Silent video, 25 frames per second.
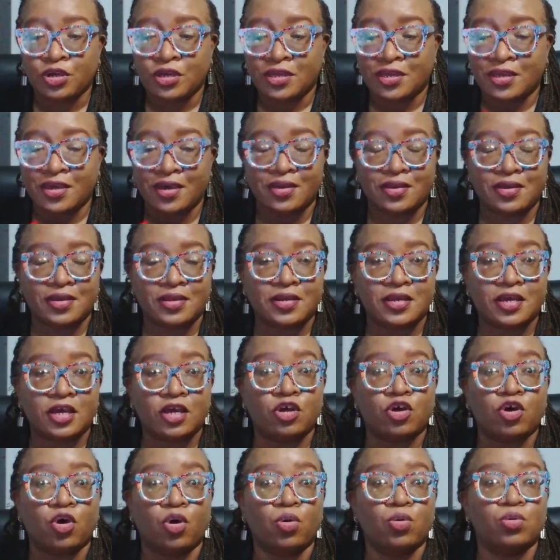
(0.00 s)
getting
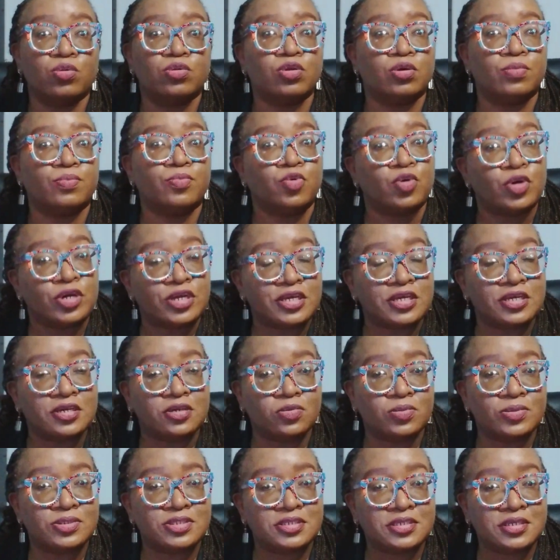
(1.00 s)
a whole lot more
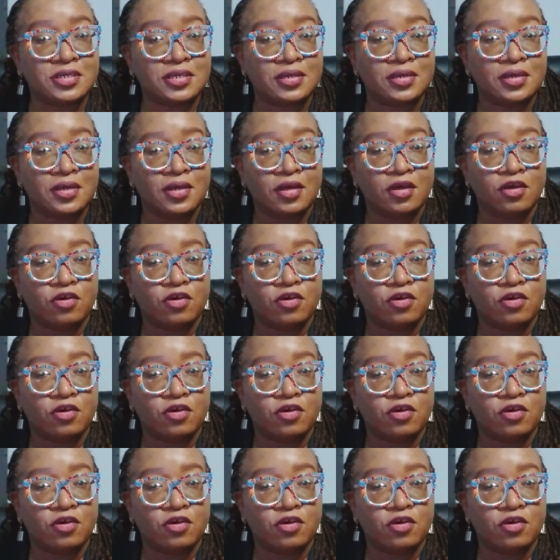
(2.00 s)
equity